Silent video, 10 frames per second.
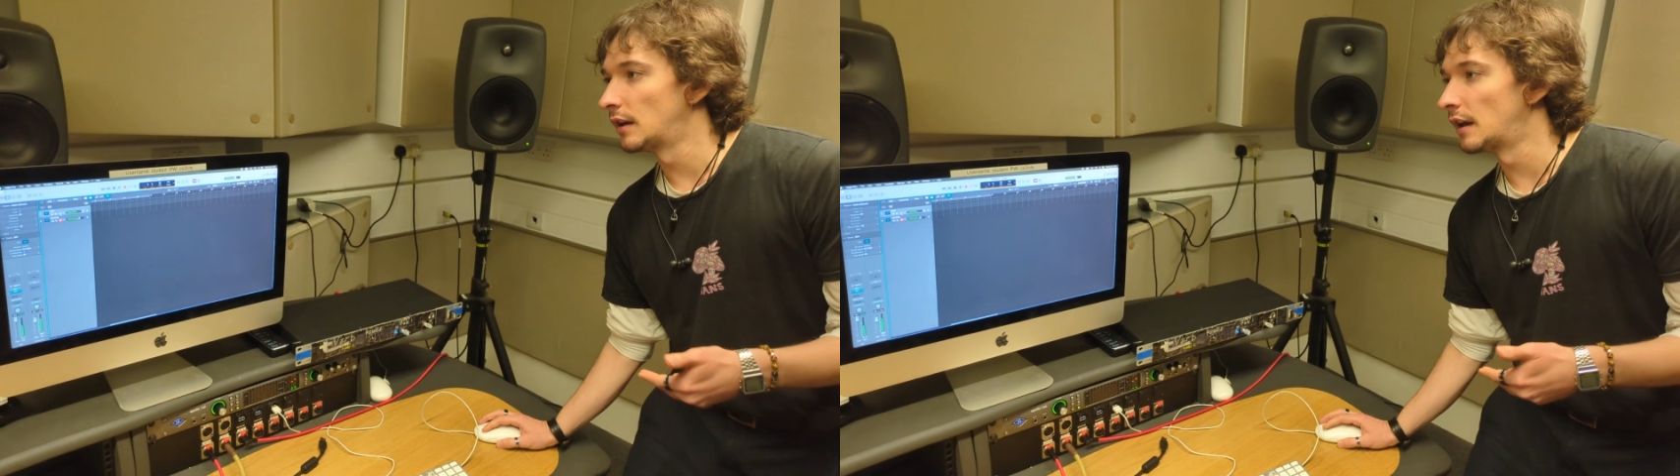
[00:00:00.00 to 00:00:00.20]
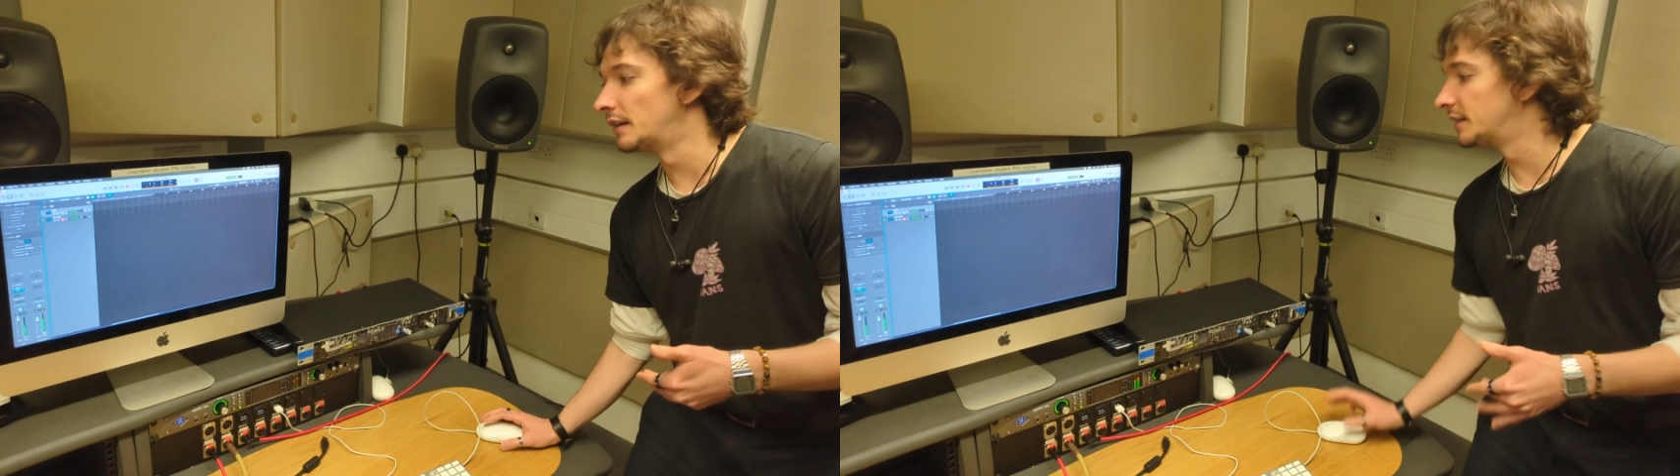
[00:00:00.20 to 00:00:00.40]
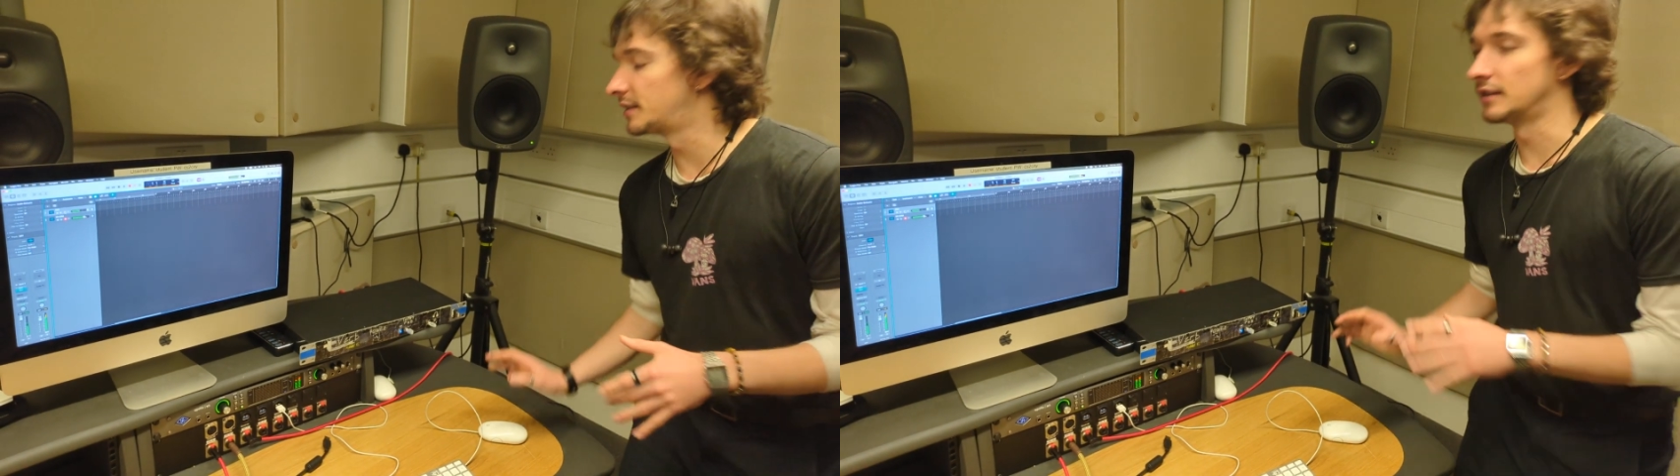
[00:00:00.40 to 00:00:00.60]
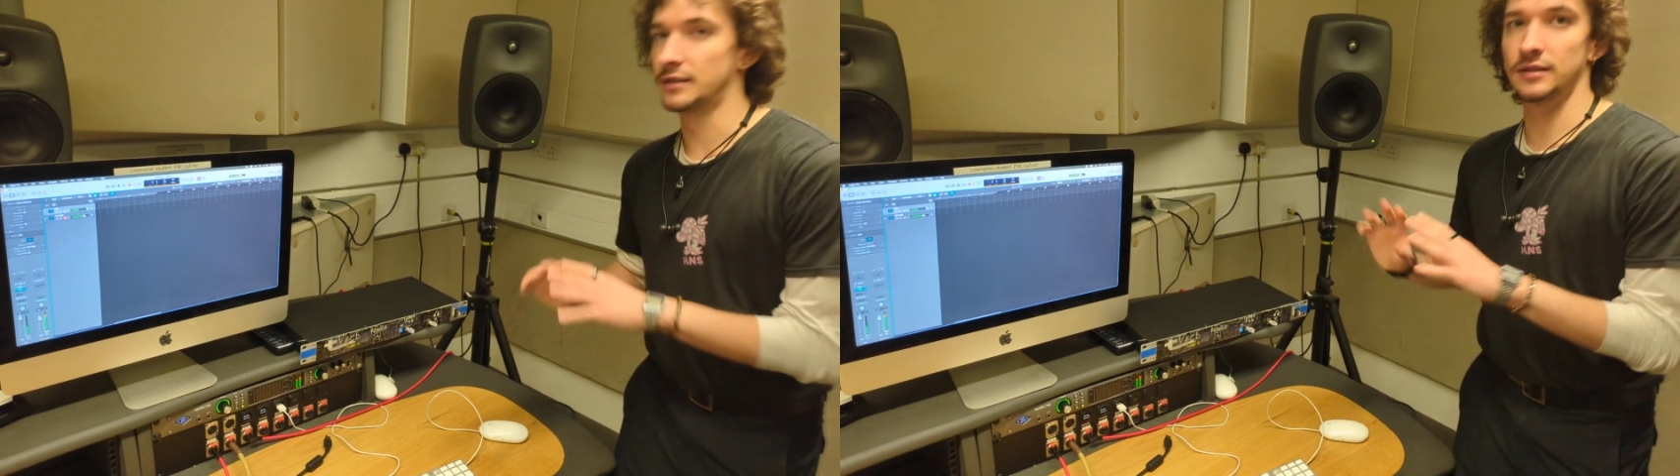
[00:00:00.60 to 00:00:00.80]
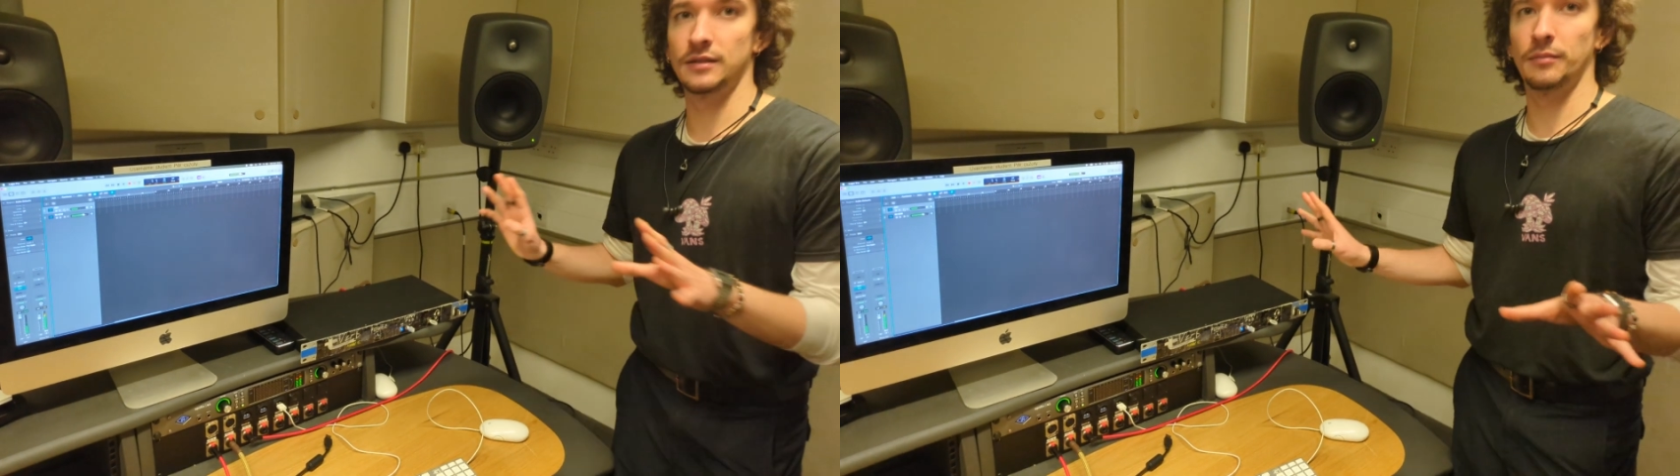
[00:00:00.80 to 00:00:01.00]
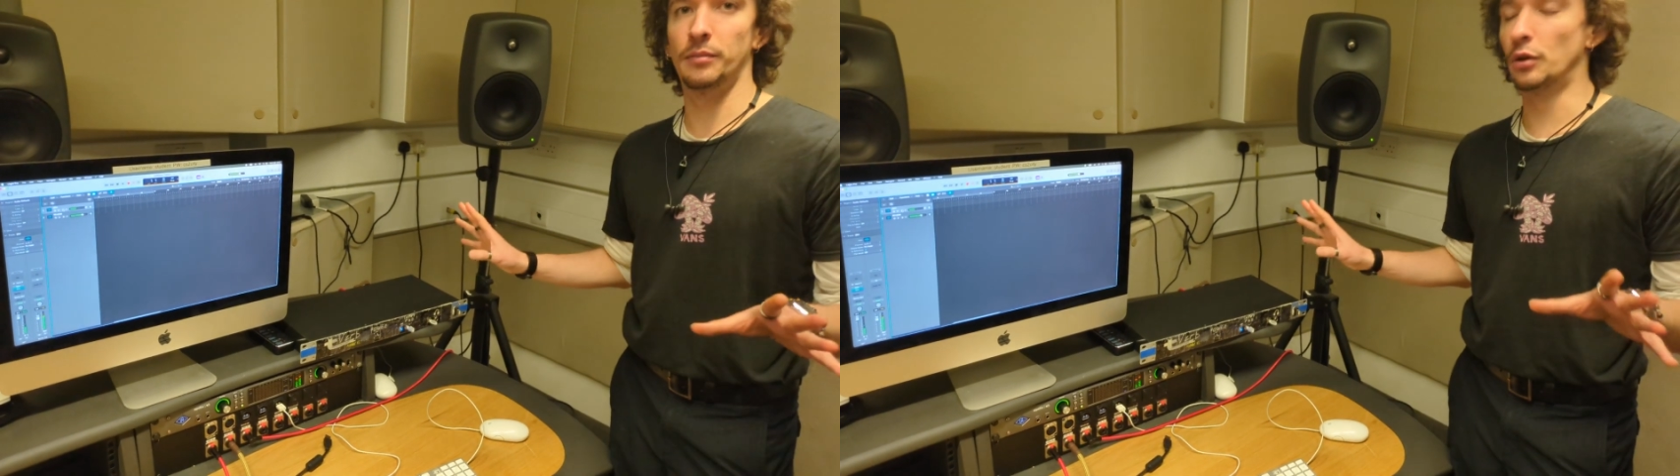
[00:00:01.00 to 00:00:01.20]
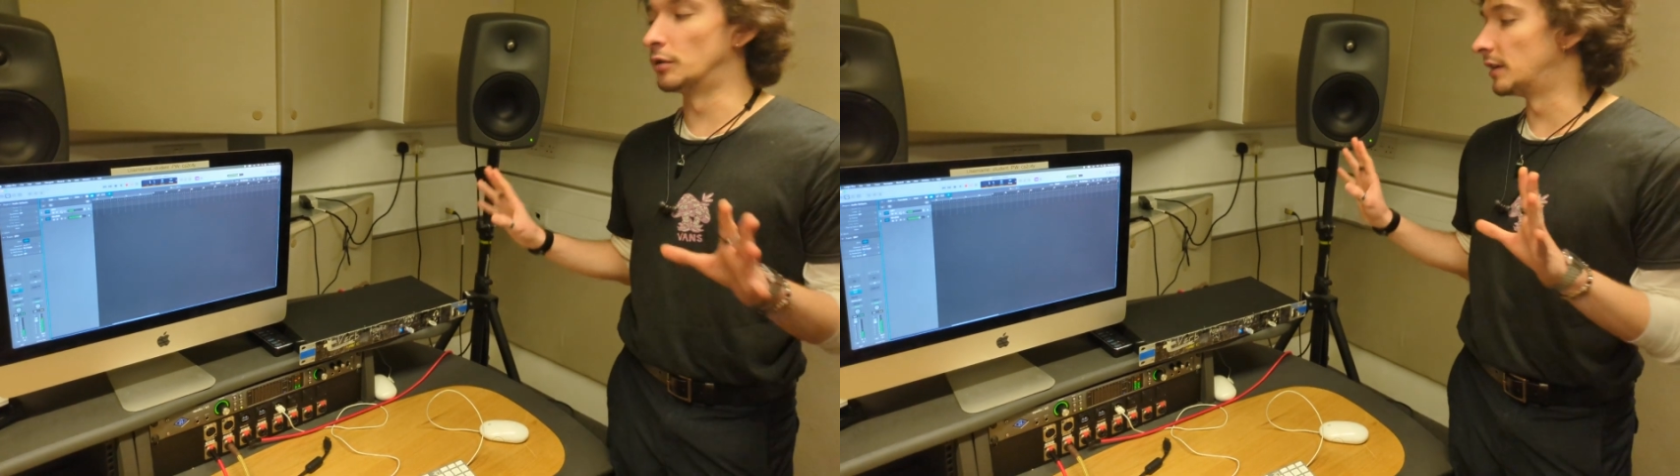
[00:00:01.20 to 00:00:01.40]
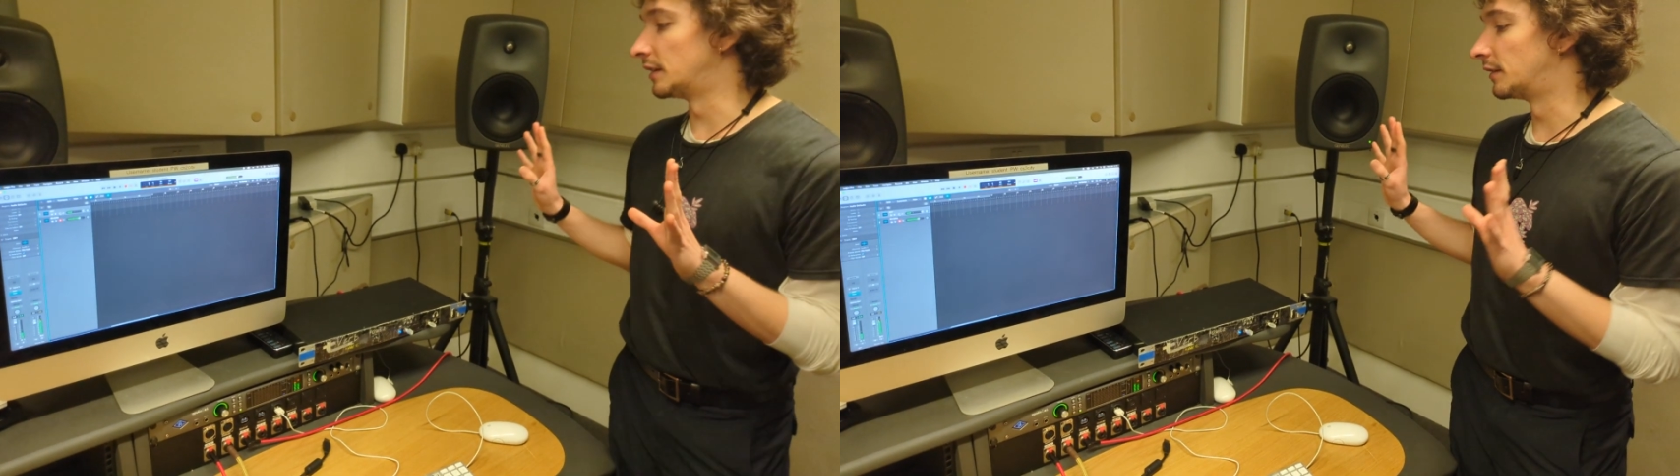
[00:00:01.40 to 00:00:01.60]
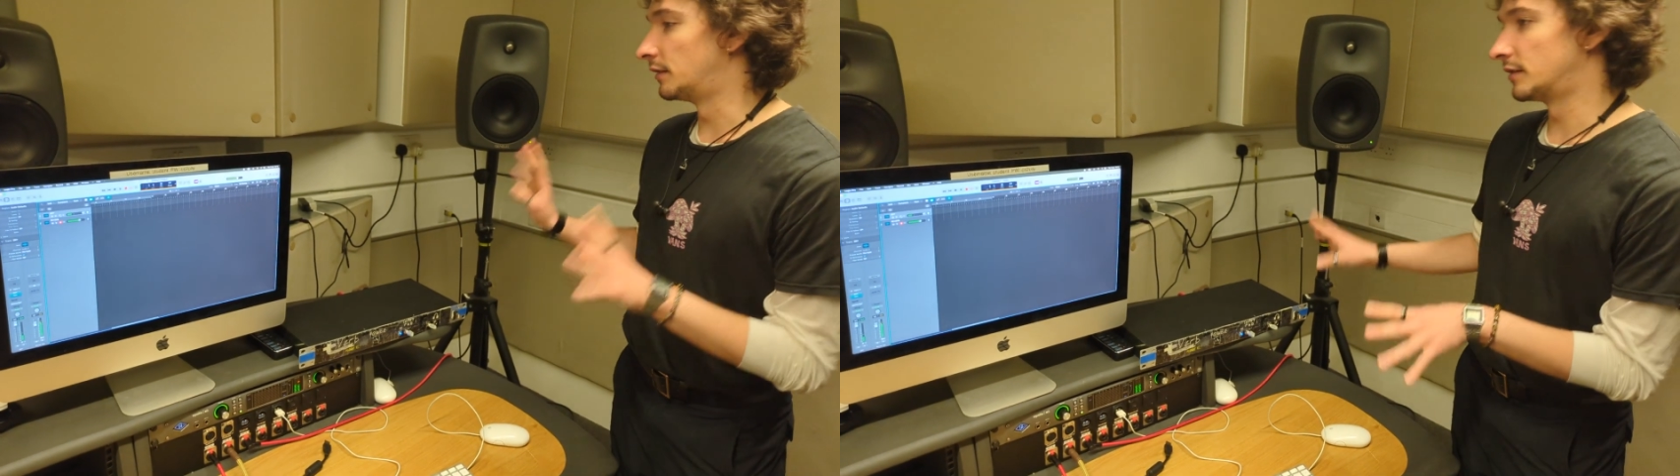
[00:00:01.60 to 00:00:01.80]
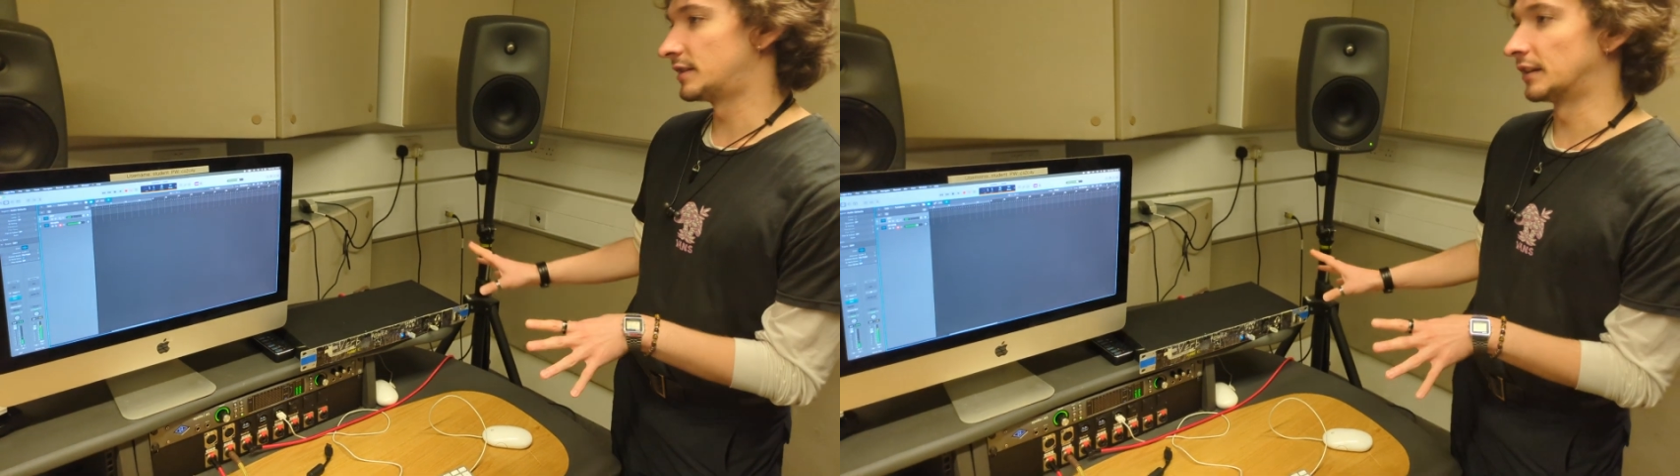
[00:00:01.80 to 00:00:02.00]
And this is purely
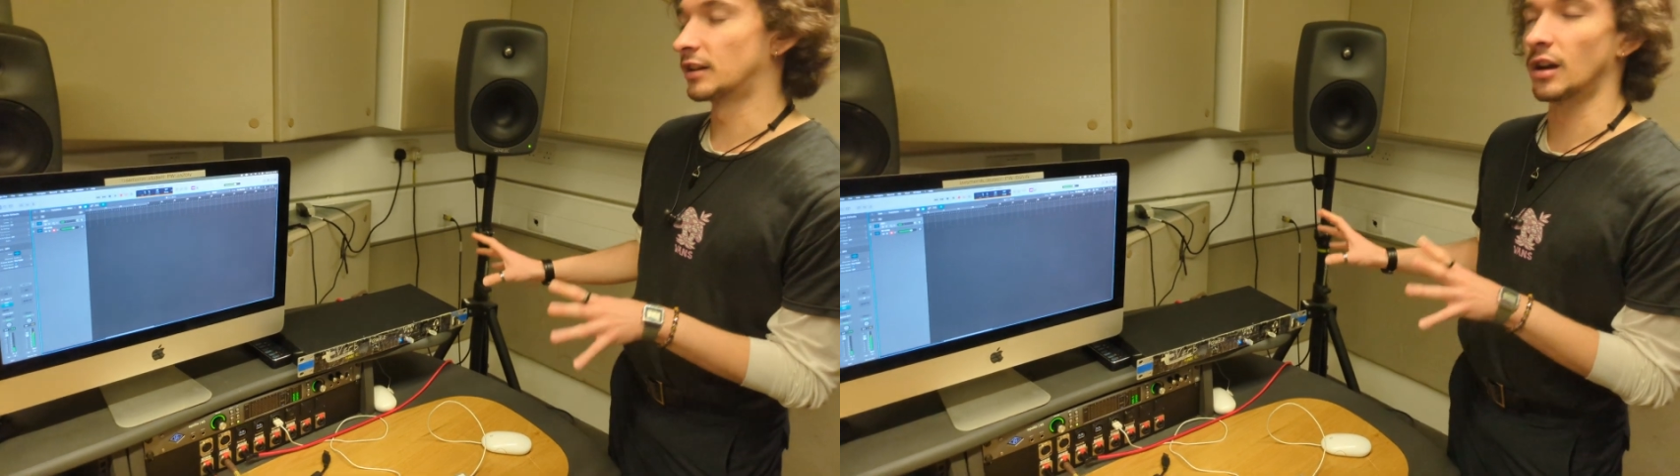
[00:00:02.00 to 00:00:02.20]
the signal